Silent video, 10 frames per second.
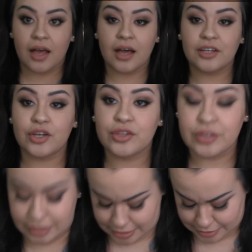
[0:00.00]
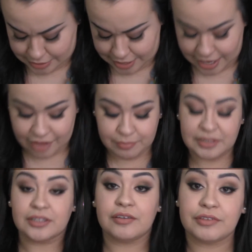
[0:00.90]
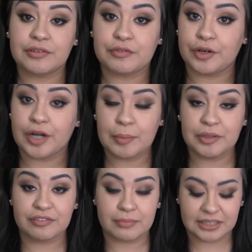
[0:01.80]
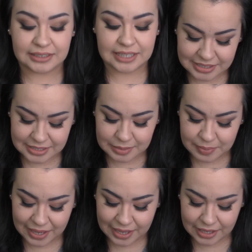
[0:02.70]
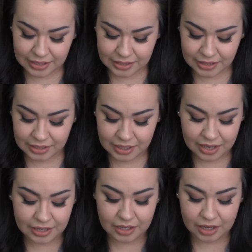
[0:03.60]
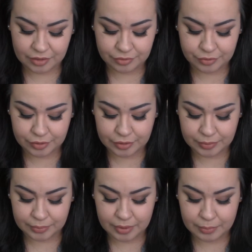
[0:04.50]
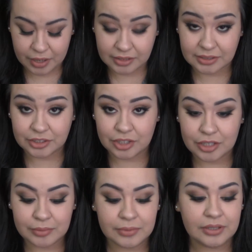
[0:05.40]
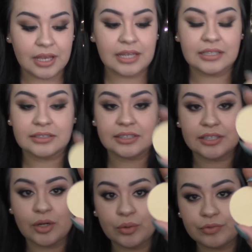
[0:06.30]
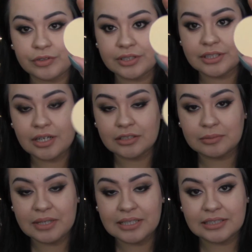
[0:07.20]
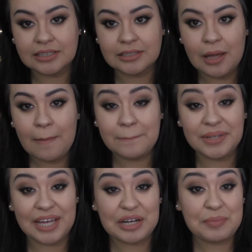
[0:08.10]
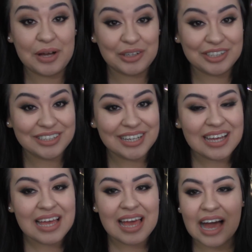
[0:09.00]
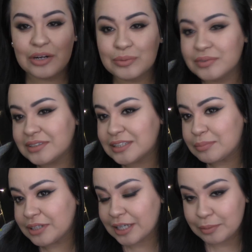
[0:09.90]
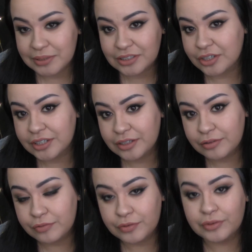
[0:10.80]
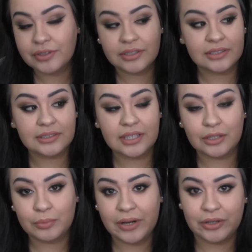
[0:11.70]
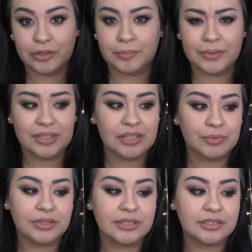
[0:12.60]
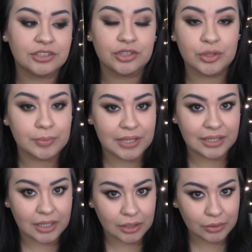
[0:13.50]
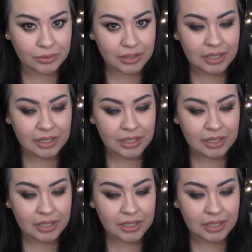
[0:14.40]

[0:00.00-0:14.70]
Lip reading: Another thing that I have been loving for a couple of months now is pan I got from BoxyCharm, and it's the Ofra Cosmetics banana powder. I don't seem like I'd be dark enough for this yellow powder, but it really doesn't show up that yellow.